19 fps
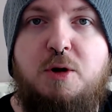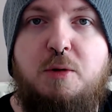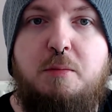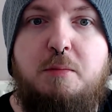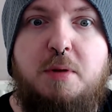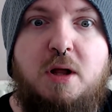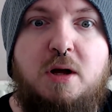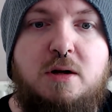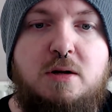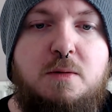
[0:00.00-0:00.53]

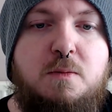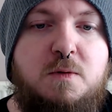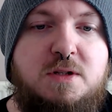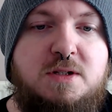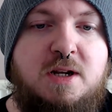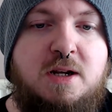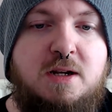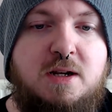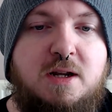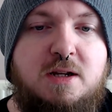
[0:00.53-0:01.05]
block and
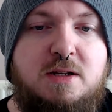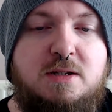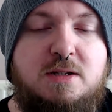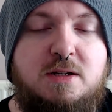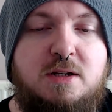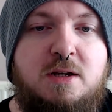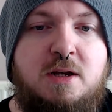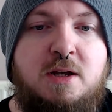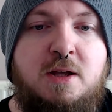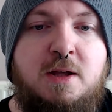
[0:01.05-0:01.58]
withstand against.
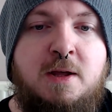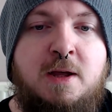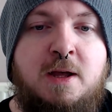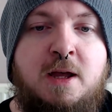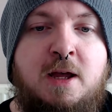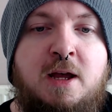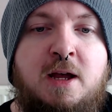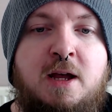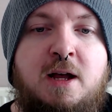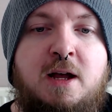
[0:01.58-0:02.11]

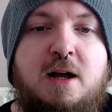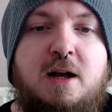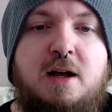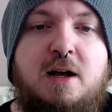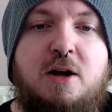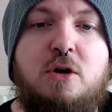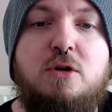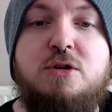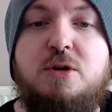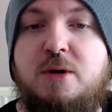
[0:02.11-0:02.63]

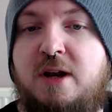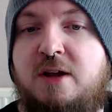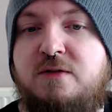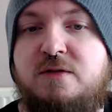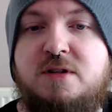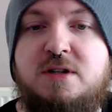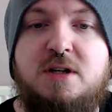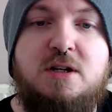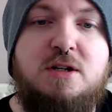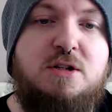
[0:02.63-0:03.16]
Also at level
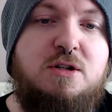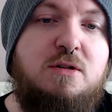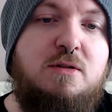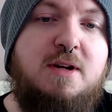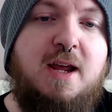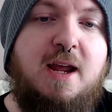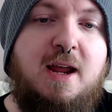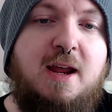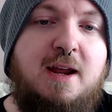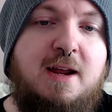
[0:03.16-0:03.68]
6 you
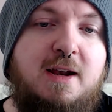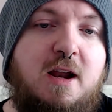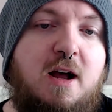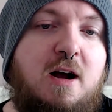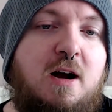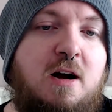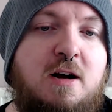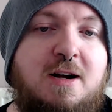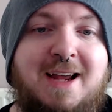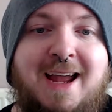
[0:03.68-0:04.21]
gain
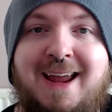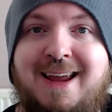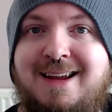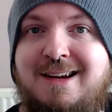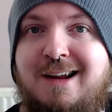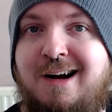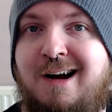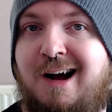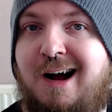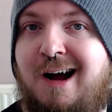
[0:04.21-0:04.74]
Arcane
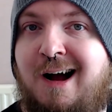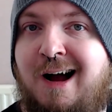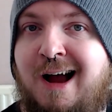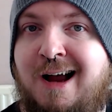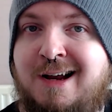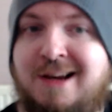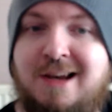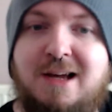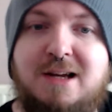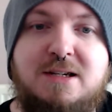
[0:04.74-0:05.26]

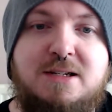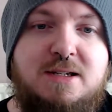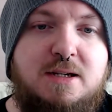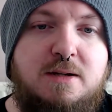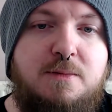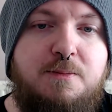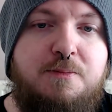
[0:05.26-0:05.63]
Acolyte.